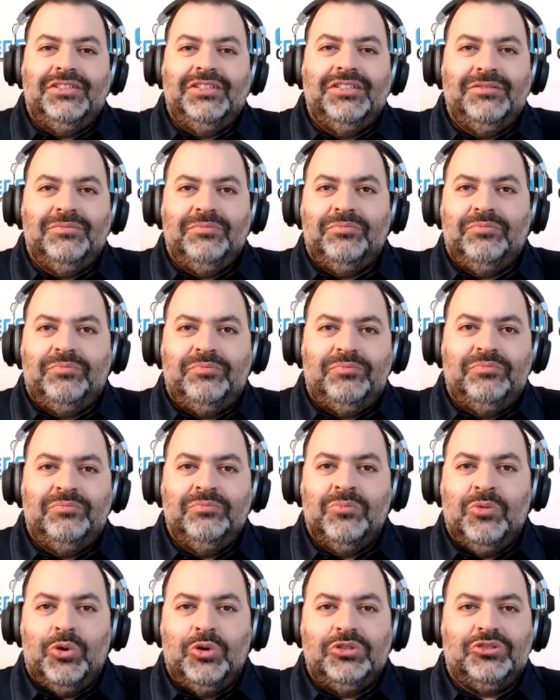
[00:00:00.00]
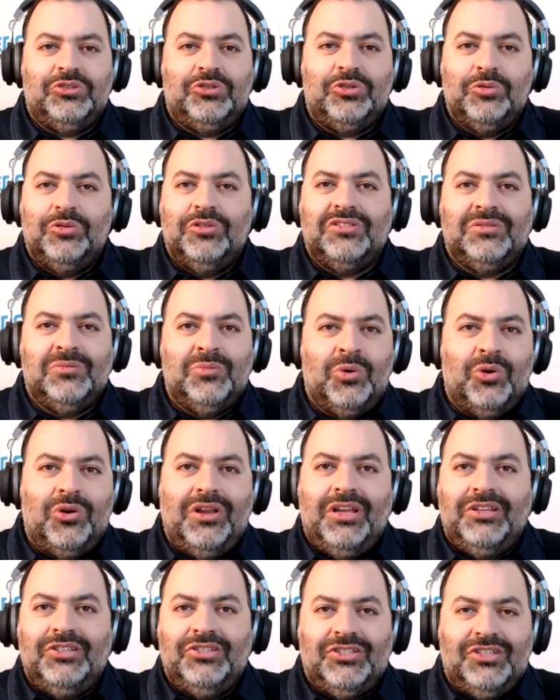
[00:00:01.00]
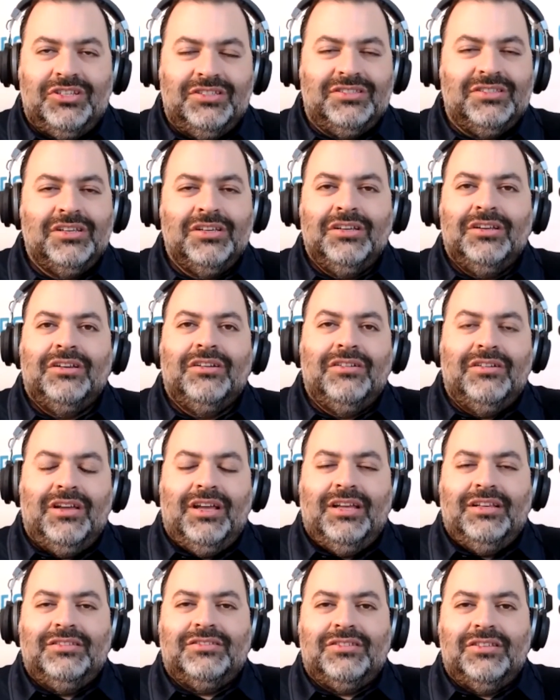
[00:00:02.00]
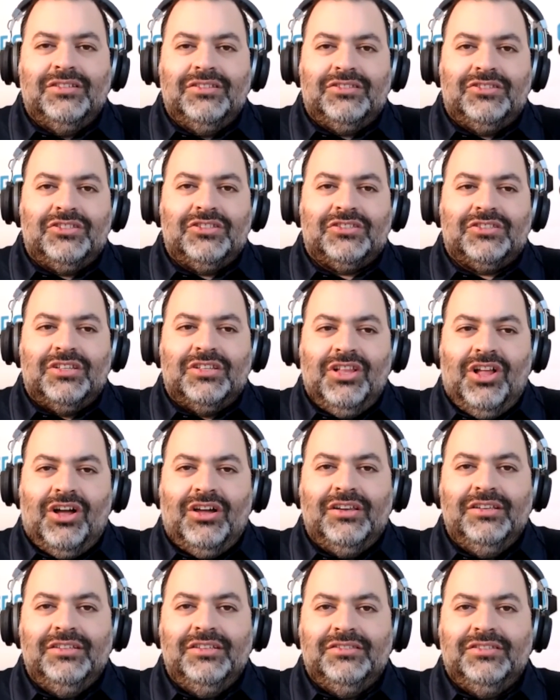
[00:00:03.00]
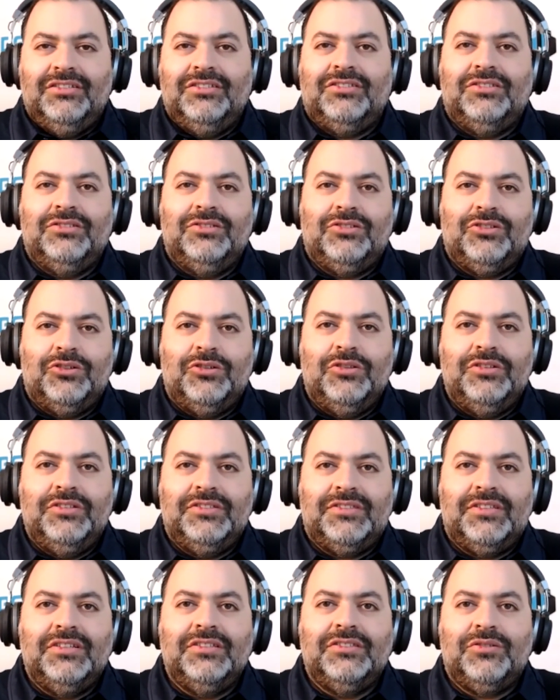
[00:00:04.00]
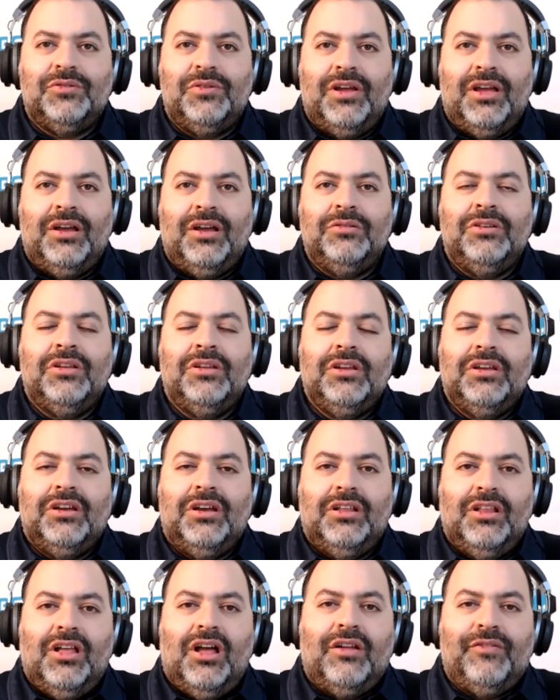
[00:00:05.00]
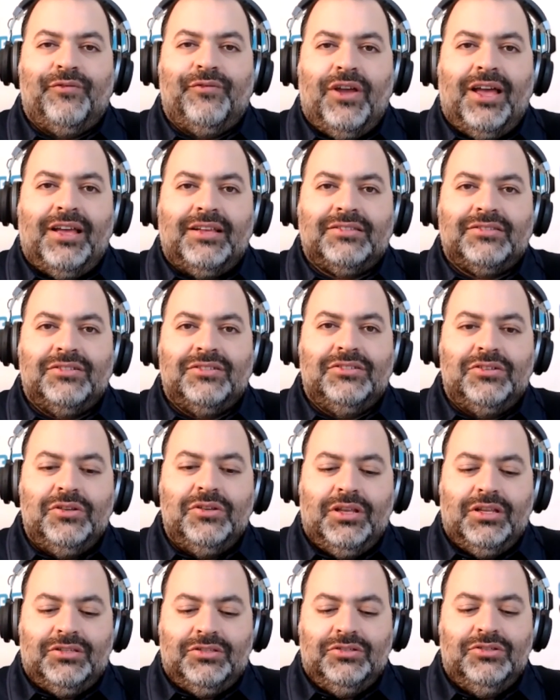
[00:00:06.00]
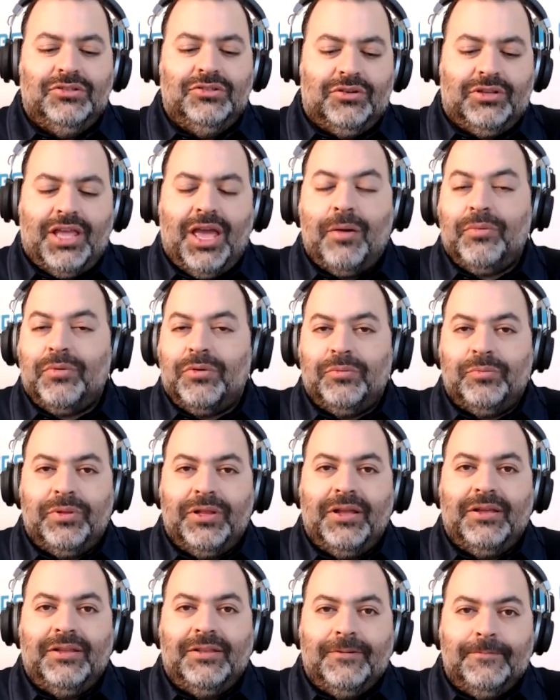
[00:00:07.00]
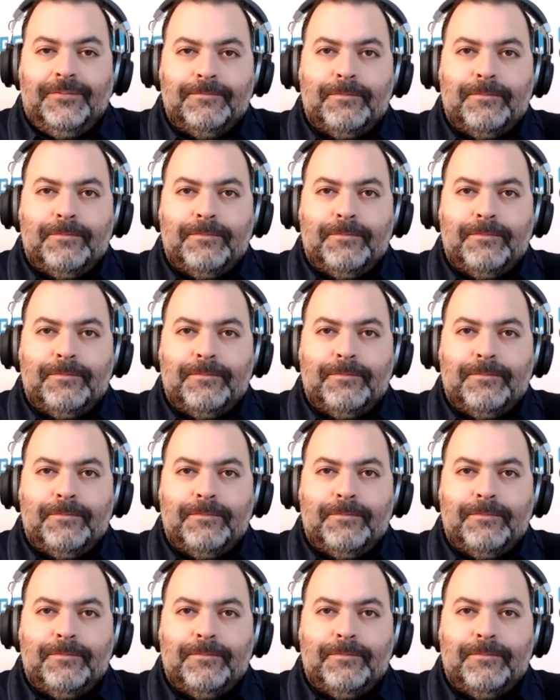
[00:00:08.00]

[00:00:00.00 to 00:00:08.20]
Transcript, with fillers: You need more tools, more engines, right? So it's just a lot easier to turn these things around a lot faster to get to your capital plan.